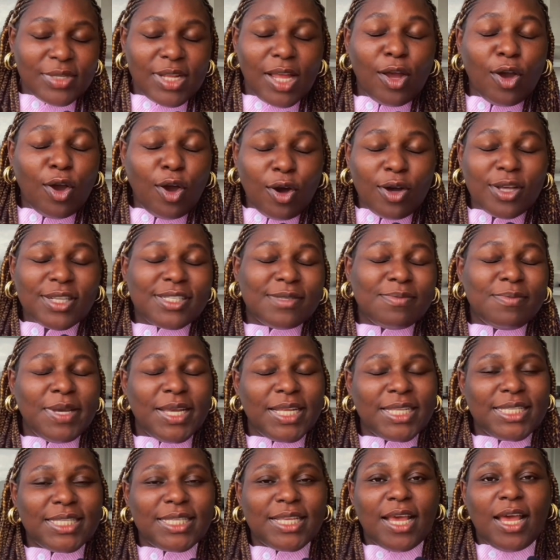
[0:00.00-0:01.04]
course
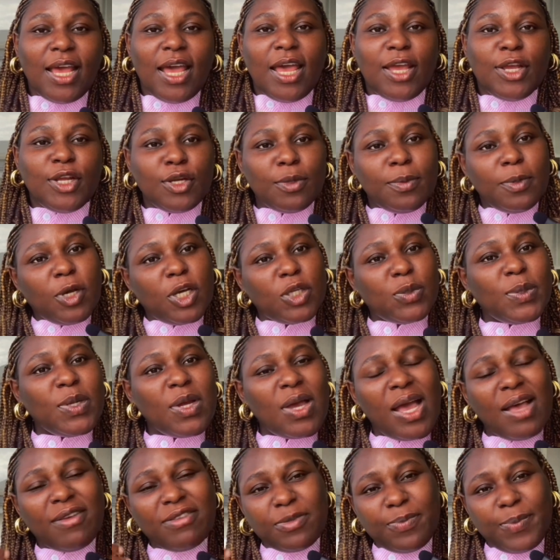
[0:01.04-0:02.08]
mates, because we don't
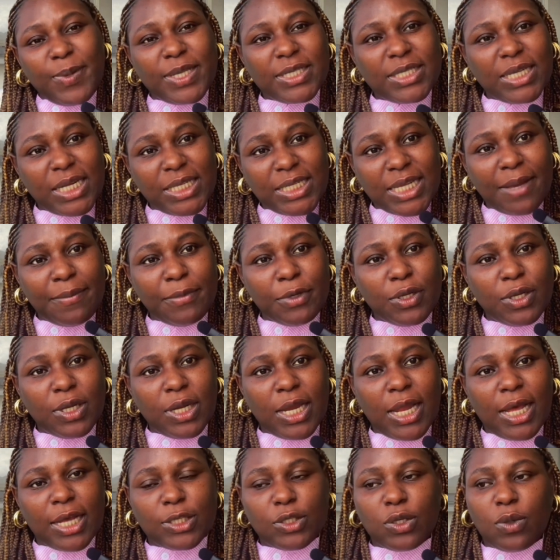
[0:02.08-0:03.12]
have space that time in
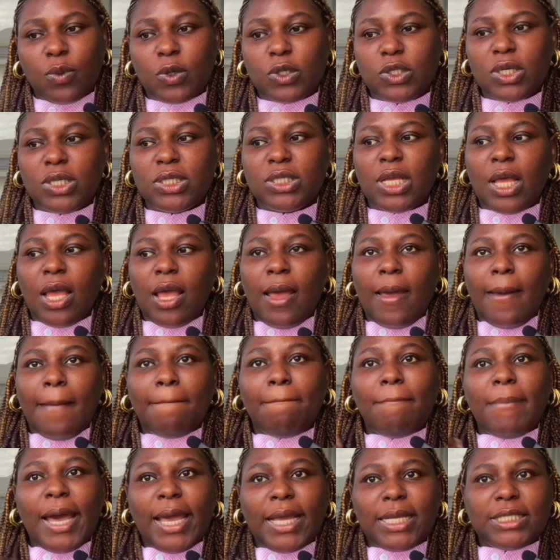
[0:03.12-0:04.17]
Unilag. So it was just
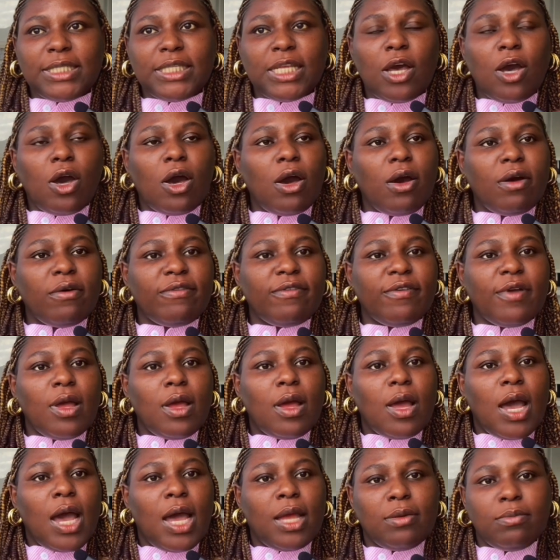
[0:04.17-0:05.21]
myself
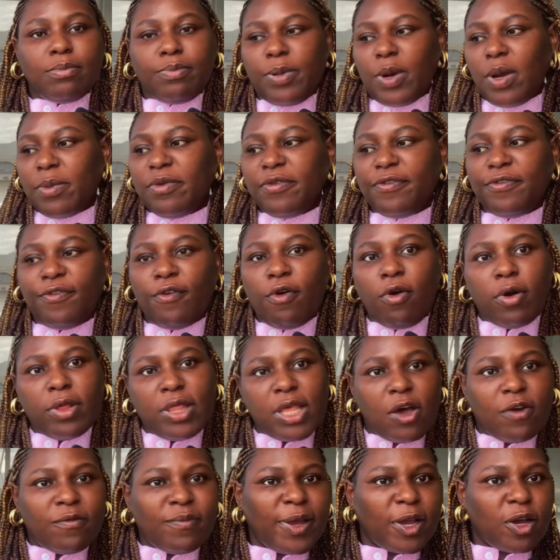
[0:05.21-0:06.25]
and probably 4 other
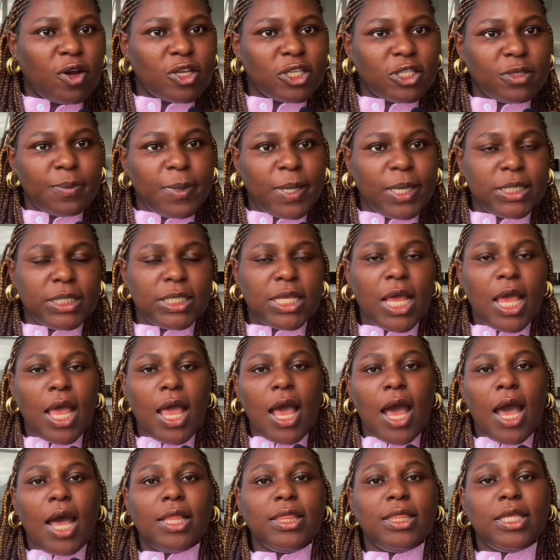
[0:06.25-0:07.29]
of my course mates,
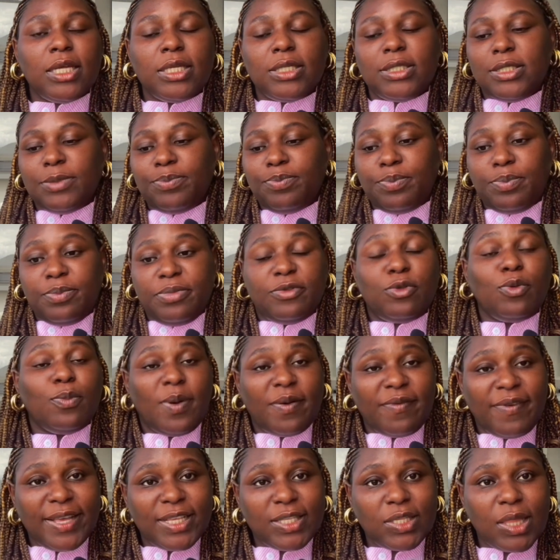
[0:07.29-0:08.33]
and then the
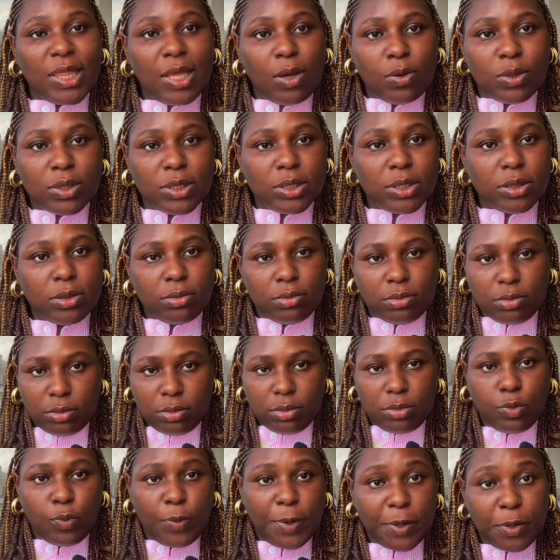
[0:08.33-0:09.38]
supervisor that was
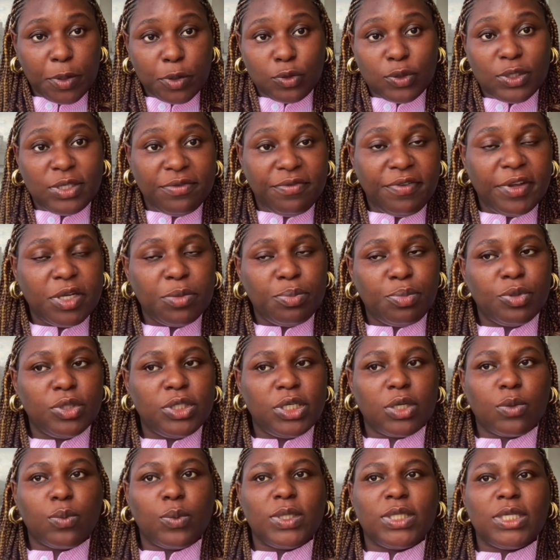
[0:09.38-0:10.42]
we were going to defend the project
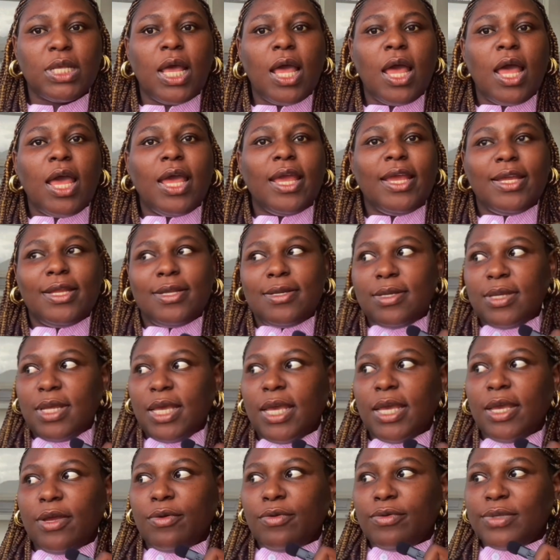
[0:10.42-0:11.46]
with in
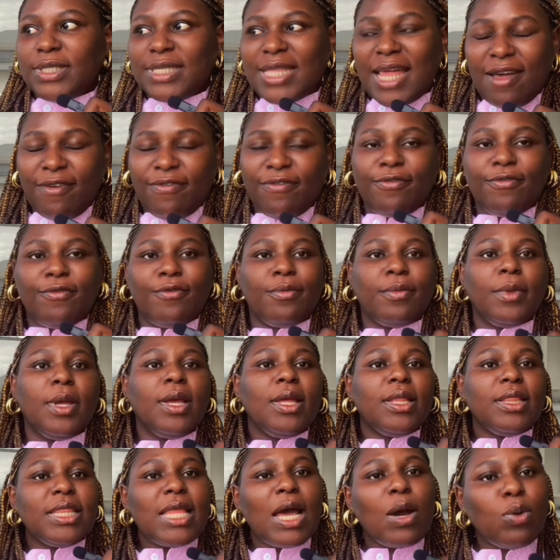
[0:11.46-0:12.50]
a staff room.
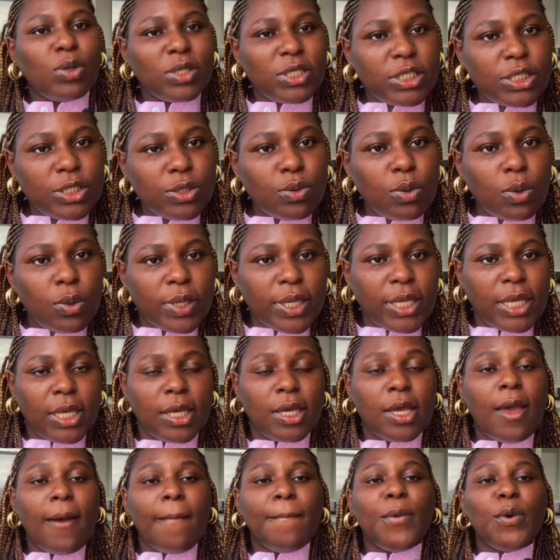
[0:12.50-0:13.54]
That was still okay.
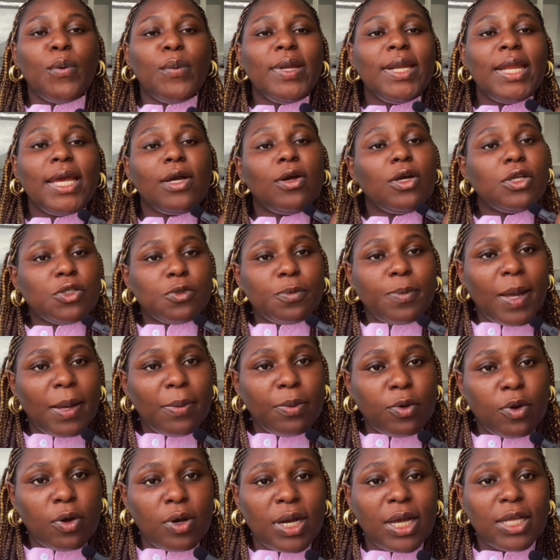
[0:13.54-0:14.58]
But when I got to
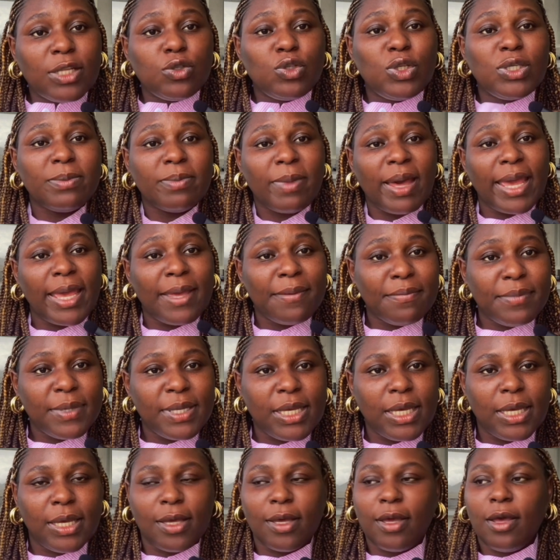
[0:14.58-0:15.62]
Babcock and did my
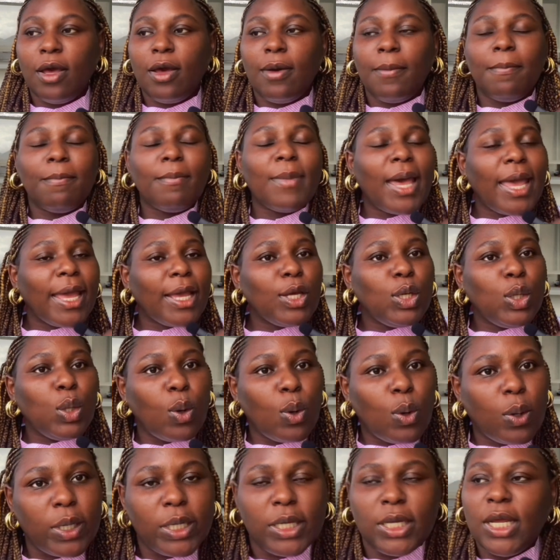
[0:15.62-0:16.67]
MBA, my
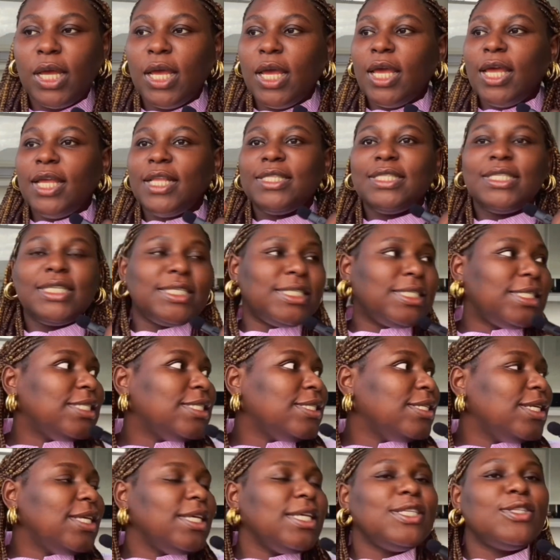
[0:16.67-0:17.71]
God, this
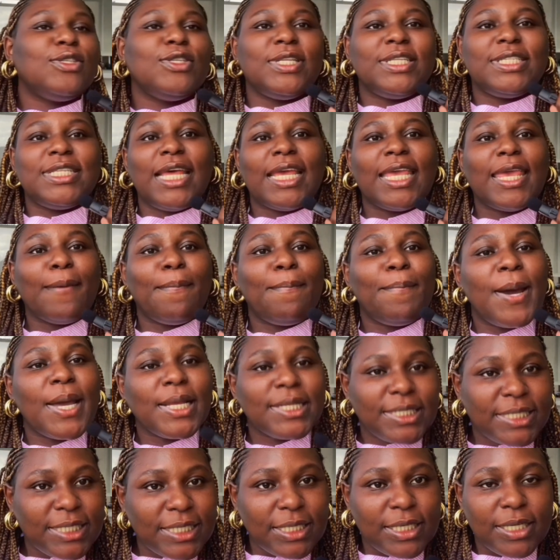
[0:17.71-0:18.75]
is like a
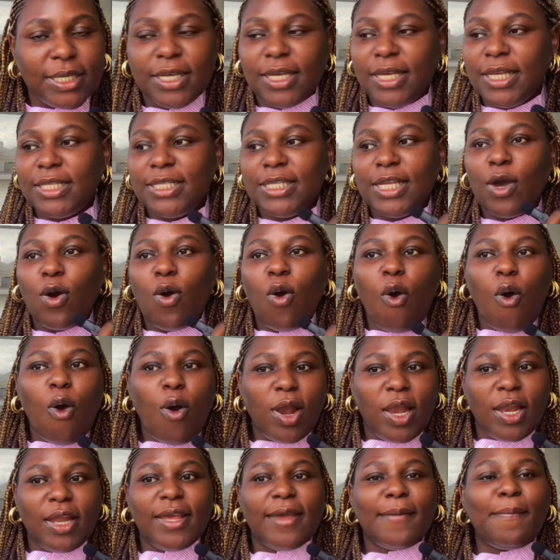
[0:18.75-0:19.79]
party. It's a
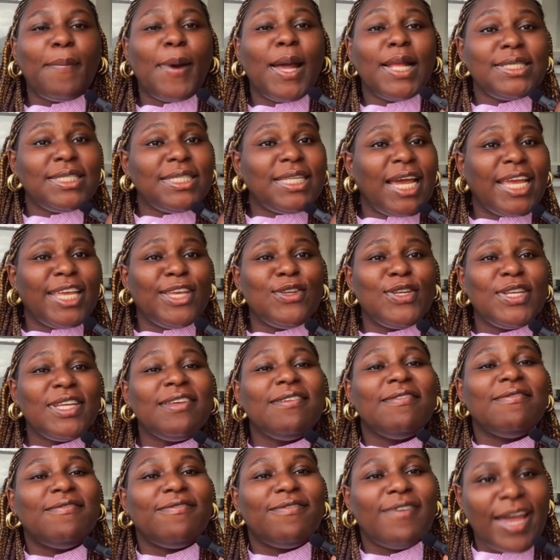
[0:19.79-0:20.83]
party that you didn't
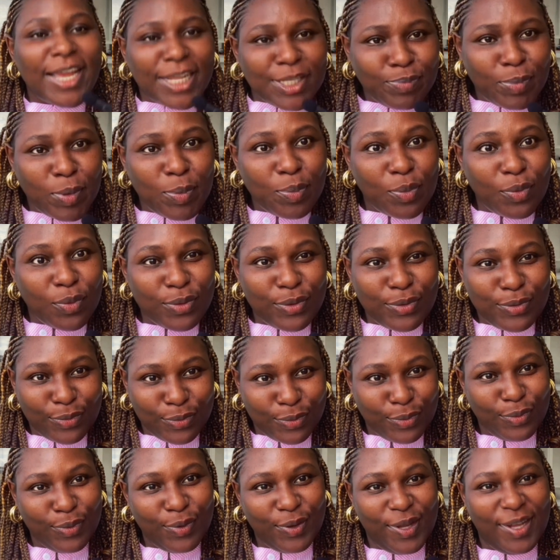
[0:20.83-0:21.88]
invite people to.
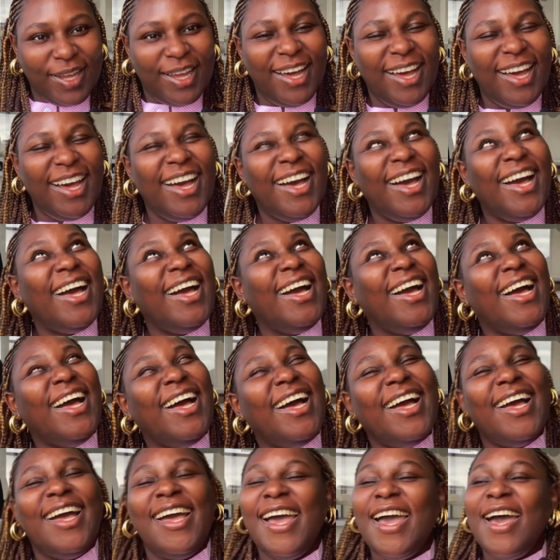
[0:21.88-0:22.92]

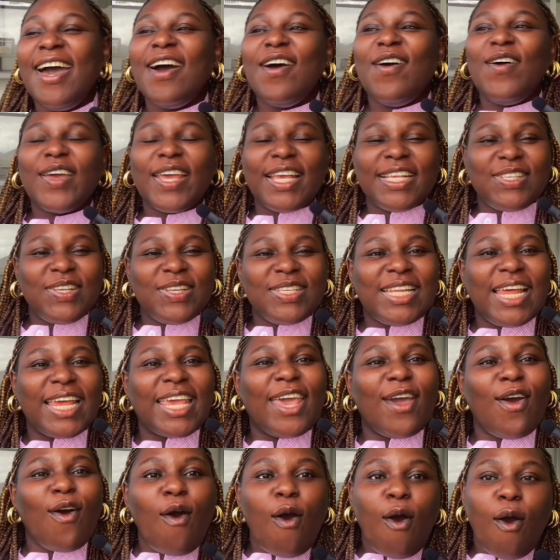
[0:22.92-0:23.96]
Okay, so it's like a
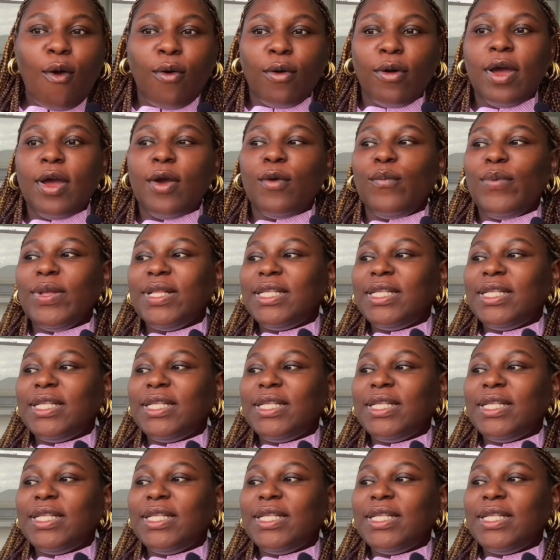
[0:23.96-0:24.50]
all with